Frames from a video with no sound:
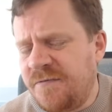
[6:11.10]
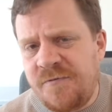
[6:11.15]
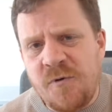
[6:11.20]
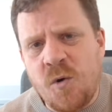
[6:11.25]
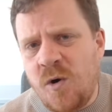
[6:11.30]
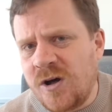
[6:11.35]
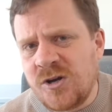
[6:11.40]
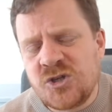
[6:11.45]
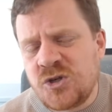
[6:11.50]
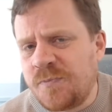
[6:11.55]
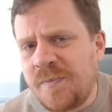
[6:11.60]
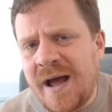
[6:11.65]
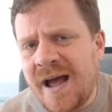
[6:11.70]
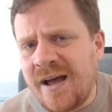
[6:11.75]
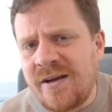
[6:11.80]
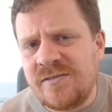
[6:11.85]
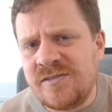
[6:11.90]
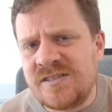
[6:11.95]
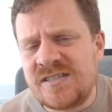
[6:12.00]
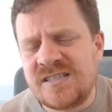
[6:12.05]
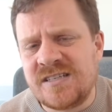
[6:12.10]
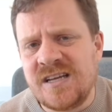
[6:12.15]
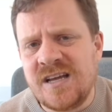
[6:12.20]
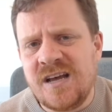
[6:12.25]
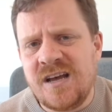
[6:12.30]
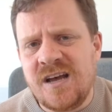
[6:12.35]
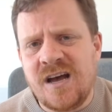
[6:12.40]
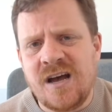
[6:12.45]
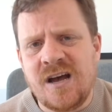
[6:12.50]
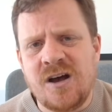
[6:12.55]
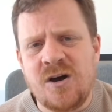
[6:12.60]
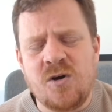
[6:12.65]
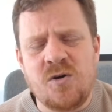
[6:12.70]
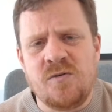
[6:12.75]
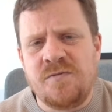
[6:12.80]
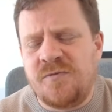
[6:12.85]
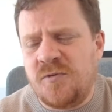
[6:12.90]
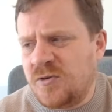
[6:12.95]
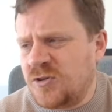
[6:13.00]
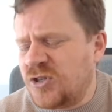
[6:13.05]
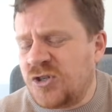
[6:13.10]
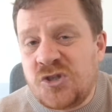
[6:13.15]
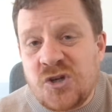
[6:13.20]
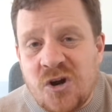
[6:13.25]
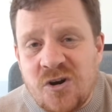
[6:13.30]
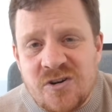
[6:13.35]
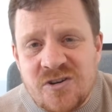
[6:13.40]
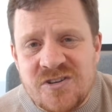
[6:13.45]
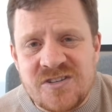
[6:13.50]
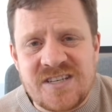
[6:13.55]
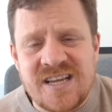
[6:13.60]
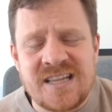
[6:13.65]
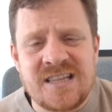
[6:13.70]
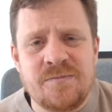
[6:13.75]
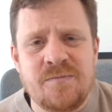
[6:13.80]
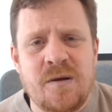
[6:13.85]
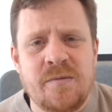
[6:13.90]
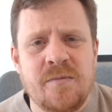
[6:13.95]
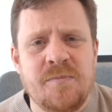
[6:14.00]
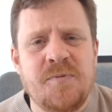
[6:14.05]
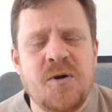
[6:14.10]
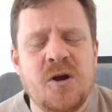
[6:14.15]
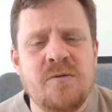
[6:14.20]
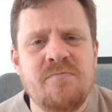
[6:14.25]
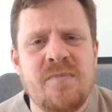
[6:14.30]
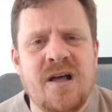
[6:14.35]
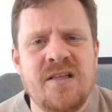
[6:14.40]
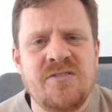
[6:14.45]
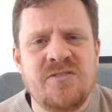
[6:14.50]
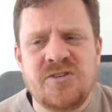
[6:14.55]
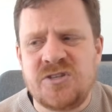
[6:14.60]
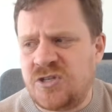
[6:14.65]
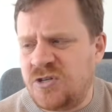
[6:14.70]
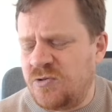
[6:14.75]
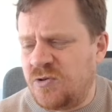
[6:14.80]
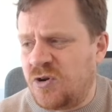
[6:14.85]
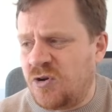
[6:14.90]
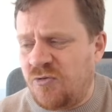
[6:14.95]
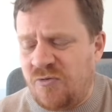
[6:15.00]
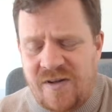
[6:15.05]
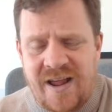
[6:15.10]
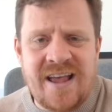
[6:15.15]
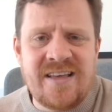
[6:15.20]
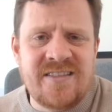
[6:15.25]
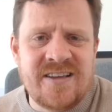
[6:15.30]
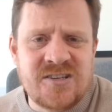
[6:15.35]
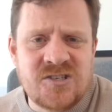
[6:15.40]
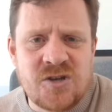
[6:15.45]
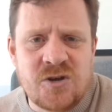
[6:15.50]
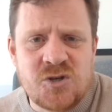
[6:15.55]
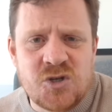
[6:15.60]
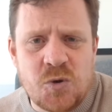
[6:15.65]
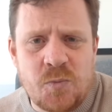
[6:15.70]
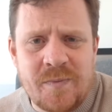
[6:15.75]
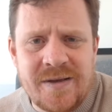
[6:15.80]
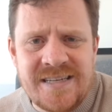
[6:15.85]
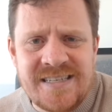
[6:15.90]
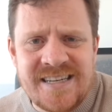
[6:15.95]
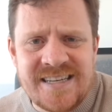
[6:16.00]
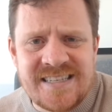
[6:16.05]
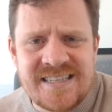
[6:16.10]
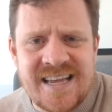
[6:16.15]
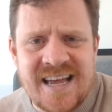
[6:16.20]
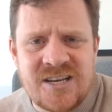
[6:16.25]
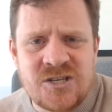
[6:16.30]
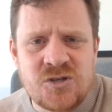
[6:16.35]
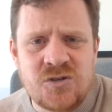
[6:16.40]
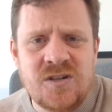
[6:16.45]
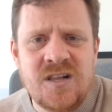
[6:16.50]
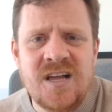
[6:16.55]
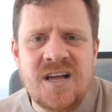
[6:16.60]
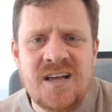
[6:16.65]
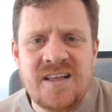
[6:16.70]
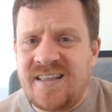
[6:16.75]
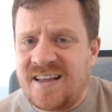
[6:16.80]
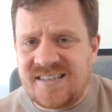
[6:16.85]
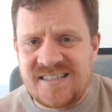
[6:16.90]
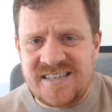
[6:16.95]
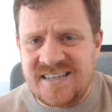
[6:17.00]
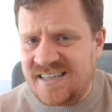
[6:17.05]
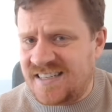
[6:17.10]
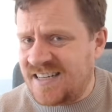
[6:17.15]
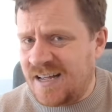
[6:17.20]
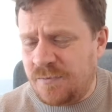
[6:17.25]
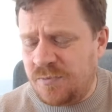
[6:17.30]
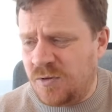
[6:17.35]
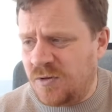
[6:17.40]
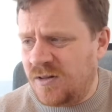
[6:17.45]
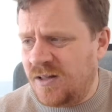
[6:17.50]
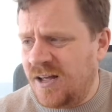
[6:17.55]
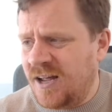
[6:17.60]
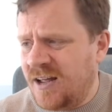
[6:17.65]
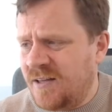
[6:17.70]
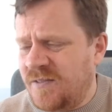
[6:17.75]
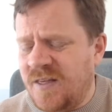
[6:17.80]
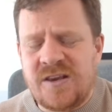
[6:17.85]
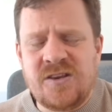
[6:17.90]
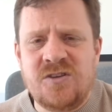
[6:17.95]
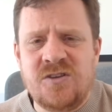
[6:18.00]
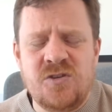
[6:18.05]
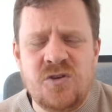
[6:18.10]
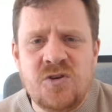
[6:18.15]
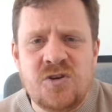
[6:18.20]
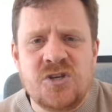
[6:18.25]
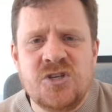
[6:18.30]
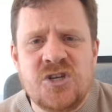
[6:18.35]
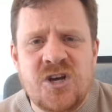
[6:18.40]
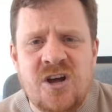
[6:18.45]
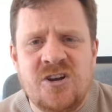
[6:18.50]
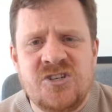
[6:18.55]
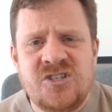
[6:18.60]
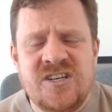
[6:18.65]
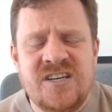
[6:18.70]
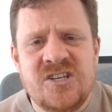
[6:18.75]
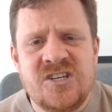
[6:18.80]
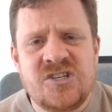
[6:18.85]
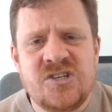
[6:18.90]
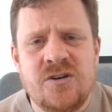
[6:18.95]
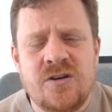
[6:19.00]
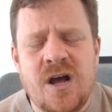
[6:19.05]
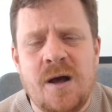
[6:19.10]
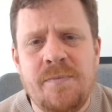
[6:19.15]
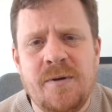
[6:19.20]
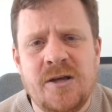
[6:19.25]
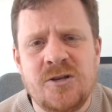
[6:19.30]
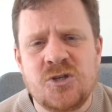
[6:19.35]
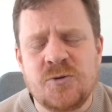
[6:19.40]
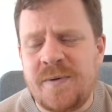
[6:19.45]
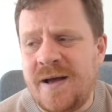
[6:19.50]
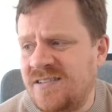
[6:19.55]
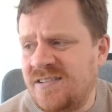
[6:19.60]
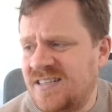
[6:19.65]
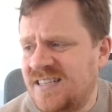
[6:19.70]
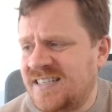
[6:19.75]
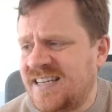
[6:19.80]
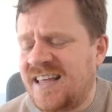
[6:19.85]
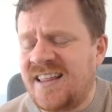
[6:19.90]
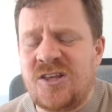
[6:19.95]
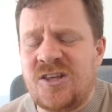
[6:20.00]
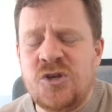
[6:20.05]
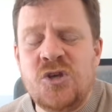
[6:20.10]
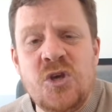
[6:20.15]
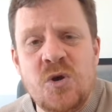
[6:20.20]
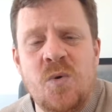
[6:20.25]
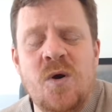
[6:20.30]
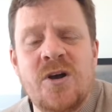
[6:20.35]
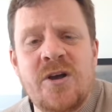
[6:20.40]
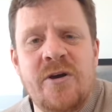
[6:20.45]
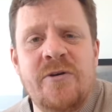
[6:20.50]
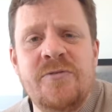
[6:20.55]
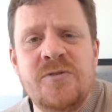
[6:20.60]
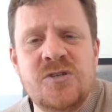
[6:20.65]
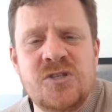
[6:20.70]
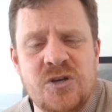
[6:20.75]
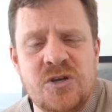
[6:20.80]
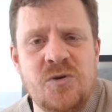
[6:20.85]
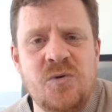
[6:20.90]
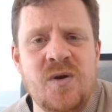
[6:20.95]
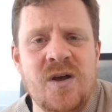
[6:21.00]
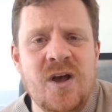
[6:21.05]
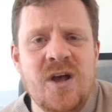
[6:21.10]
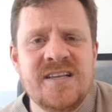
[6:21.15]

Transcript: four hundred pounds uh, or four hundred dollars at the moment per month to create their social media schedule, that's an example, then you can charge an additional couple hundred pounds to say that you are going to